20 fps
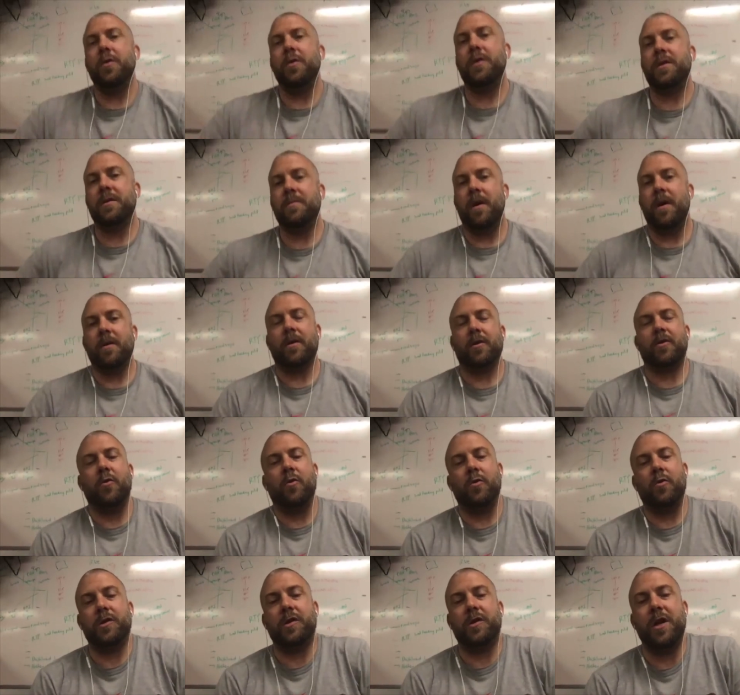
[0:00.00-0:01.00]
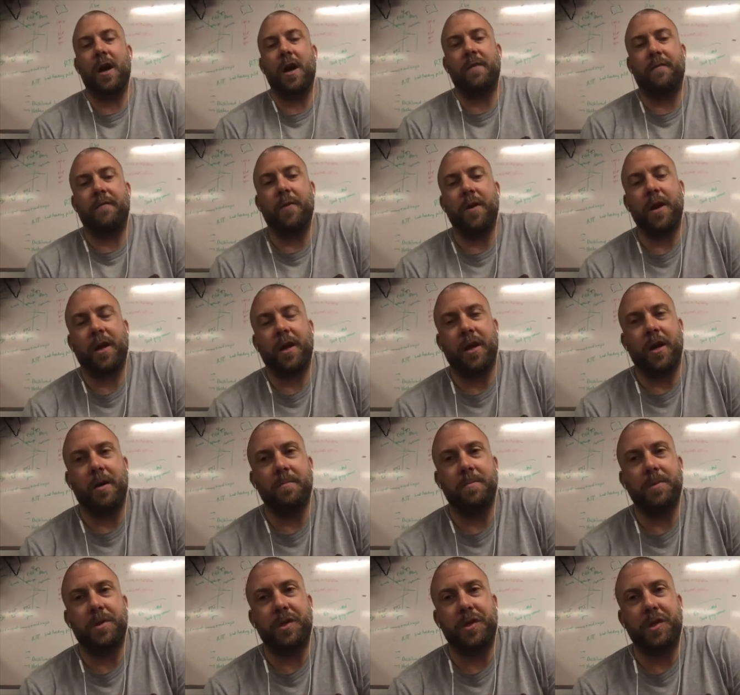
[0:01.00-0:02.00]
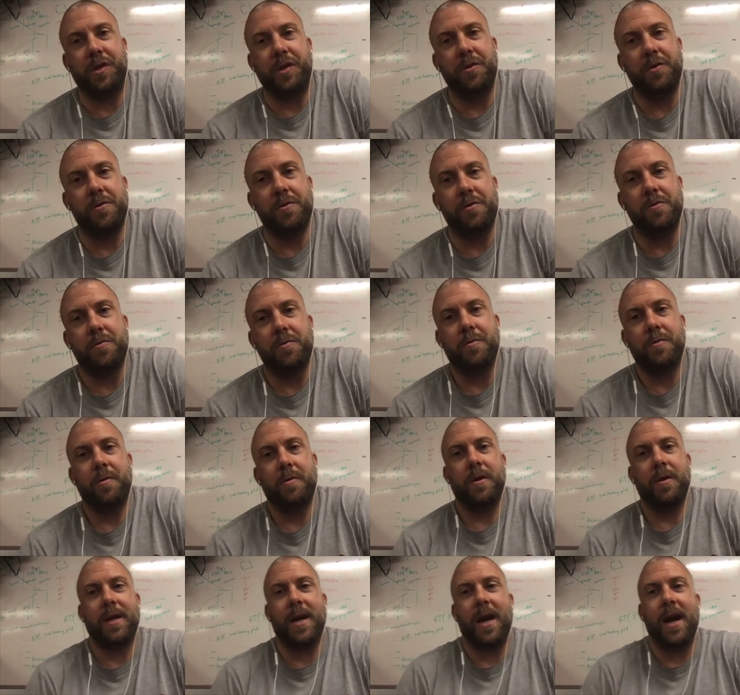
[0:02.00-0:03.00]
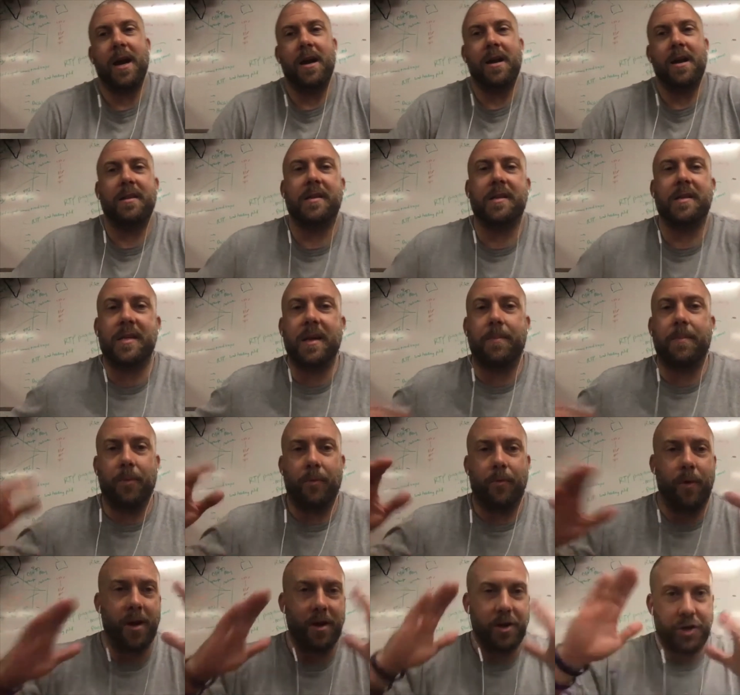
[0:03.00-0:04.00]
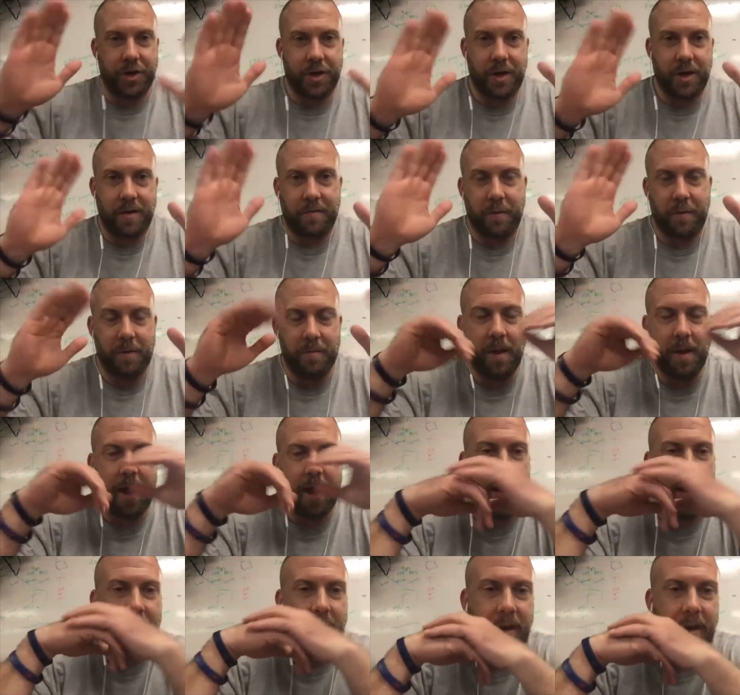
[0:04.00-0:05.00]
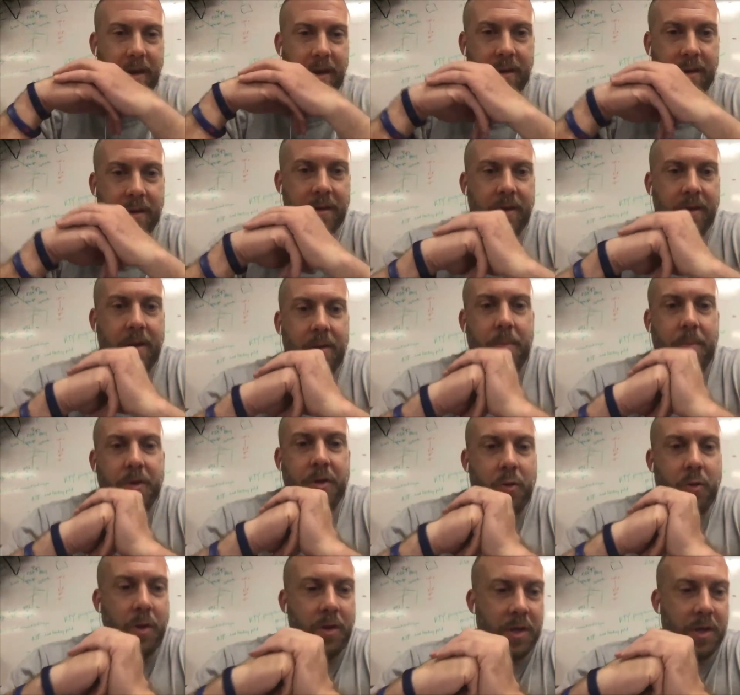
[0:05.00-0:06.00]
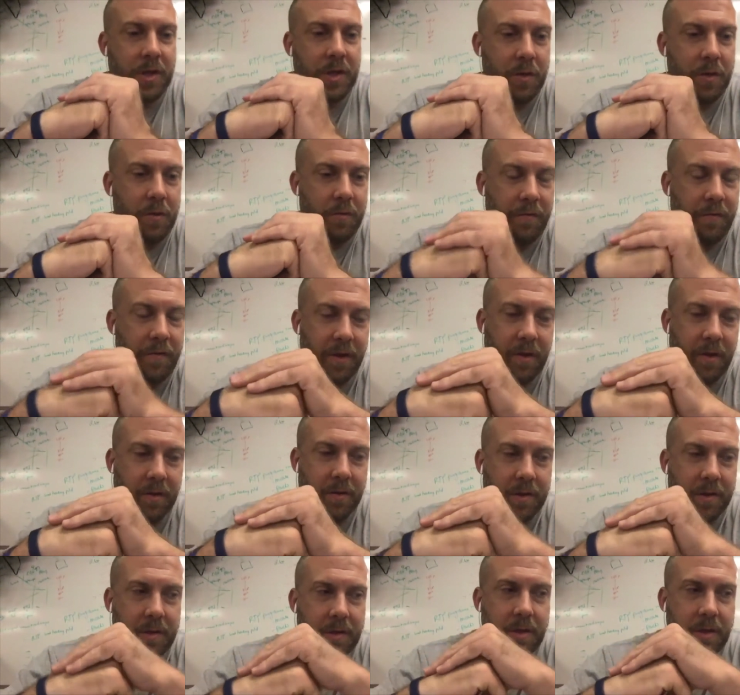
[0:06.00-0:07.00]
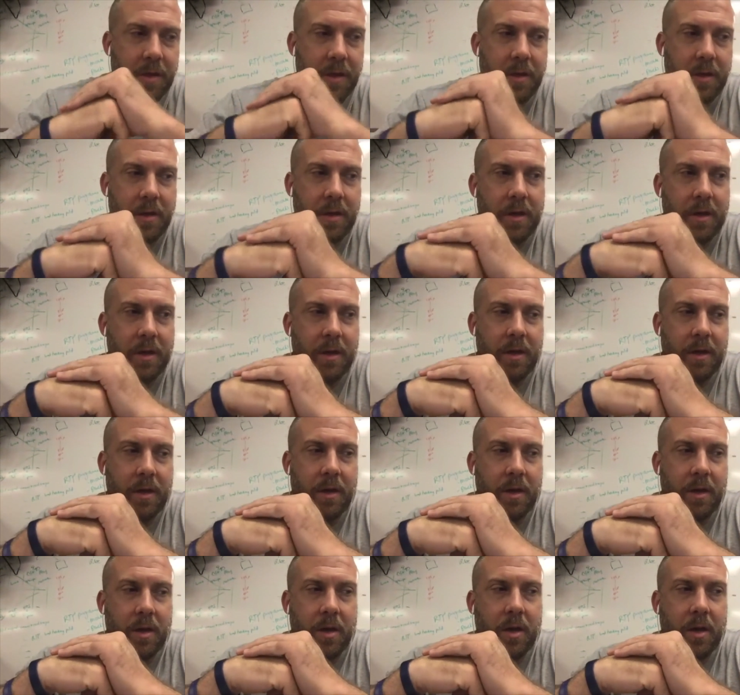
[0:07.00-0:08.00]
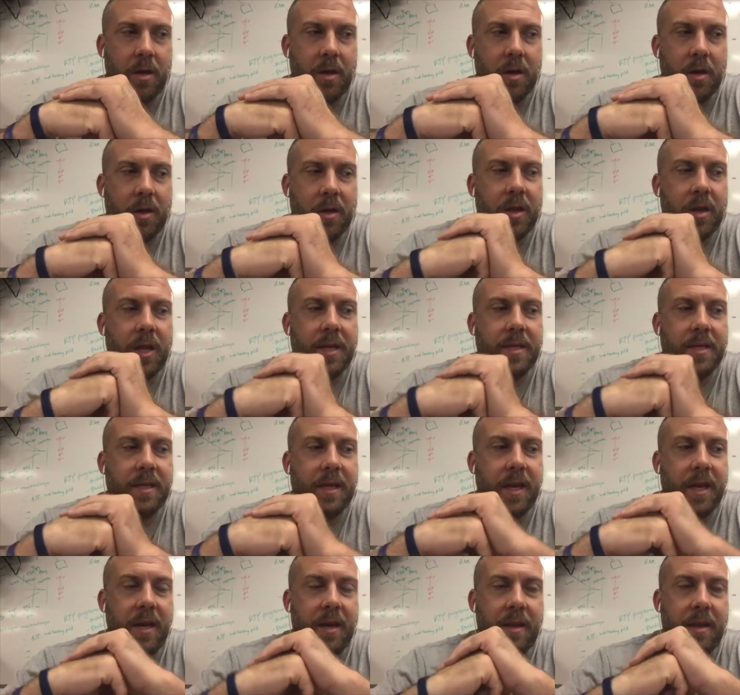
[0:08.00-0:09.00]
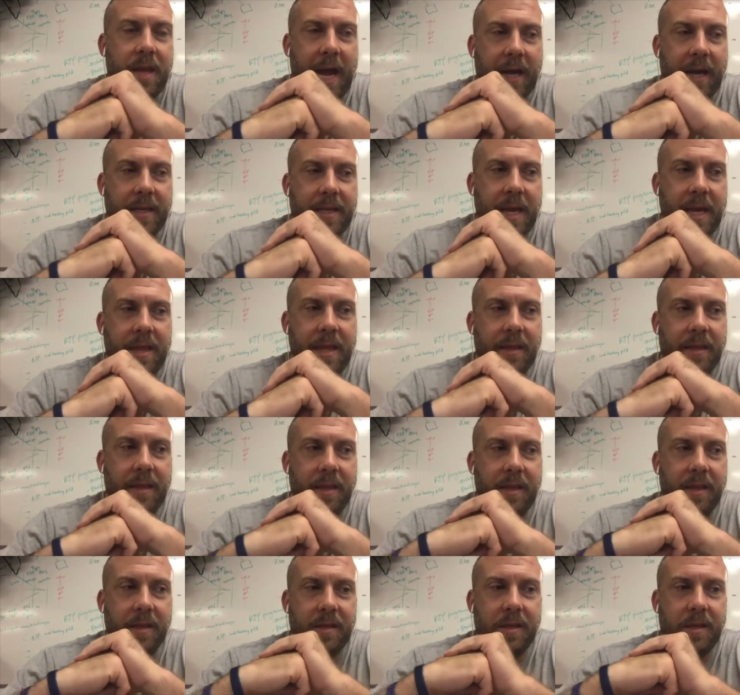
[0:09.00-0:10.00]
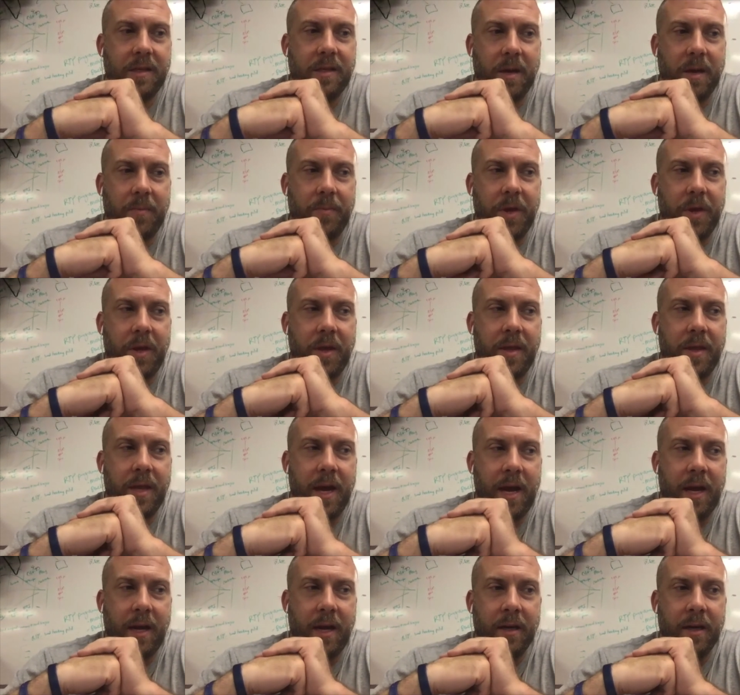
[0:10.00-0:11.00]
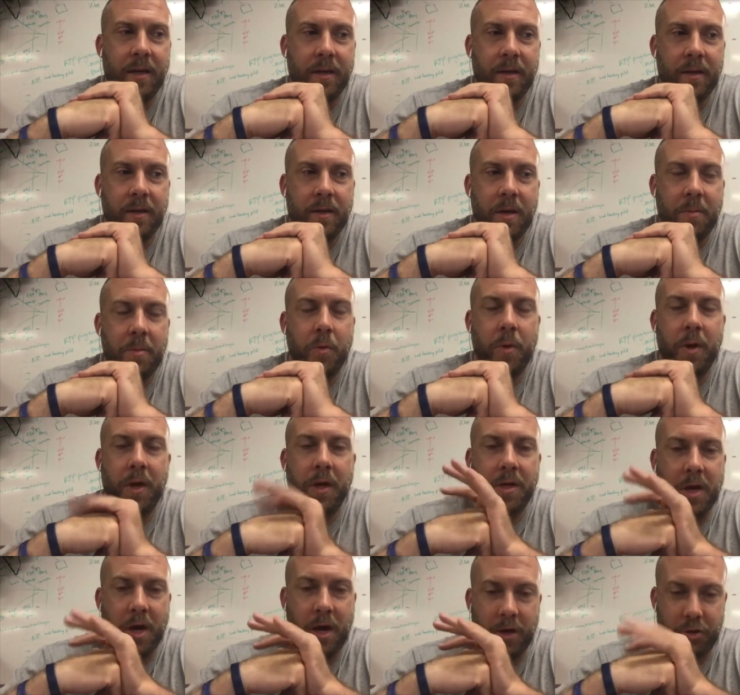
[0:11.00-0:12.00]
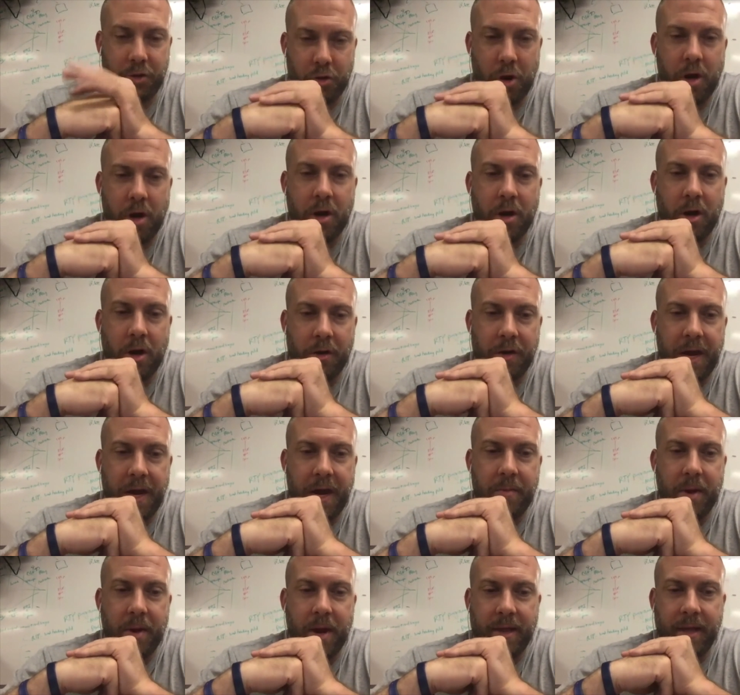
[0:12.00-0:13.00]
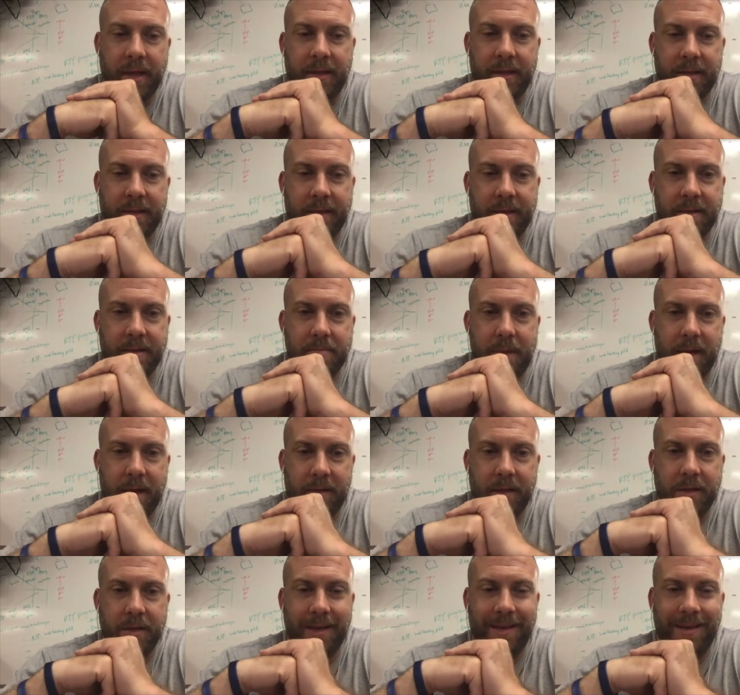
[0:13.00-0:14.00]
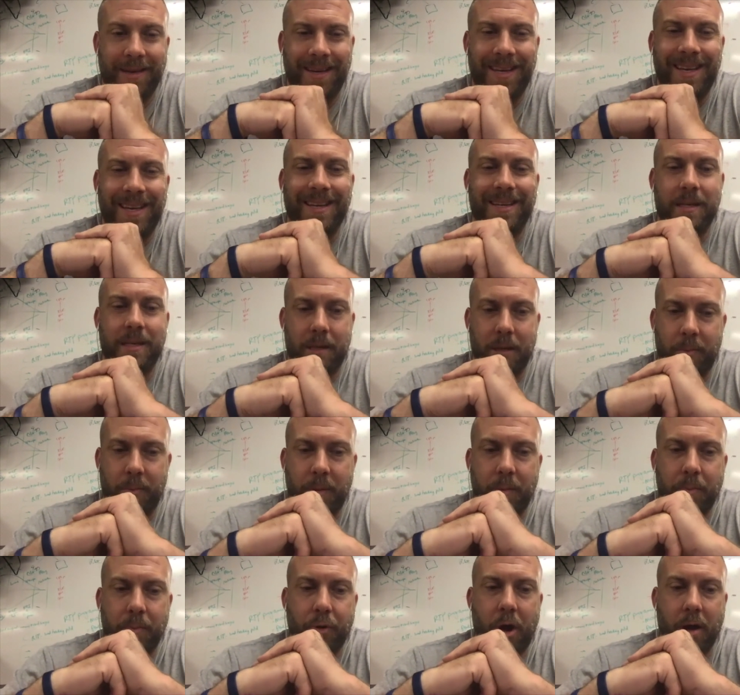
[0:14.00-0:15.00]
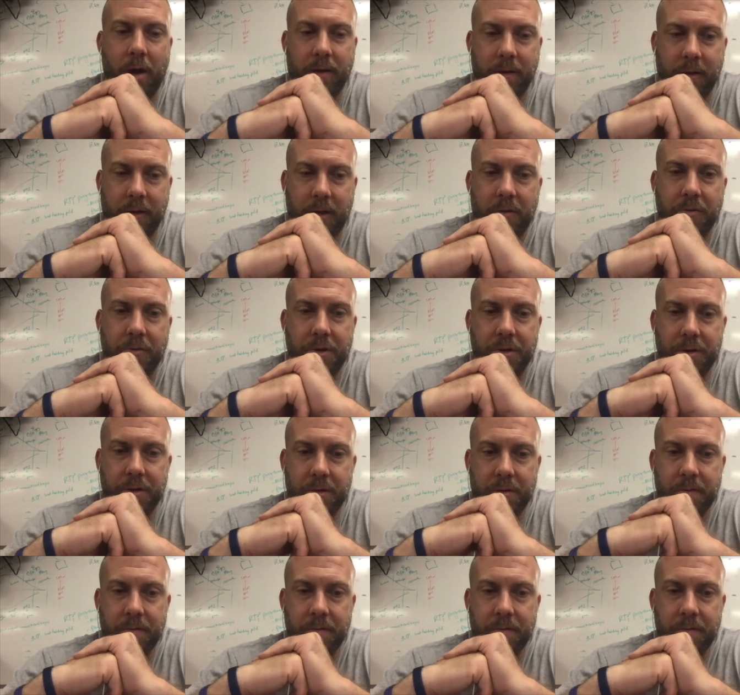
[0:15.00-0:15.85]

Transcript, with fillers: some other cool stuff when it comes to kind of the separation, if we may, between the two fields. Let's get into that because I think that this is something that we could talk training all day, but I think this is a message that needs to be brought to coaches.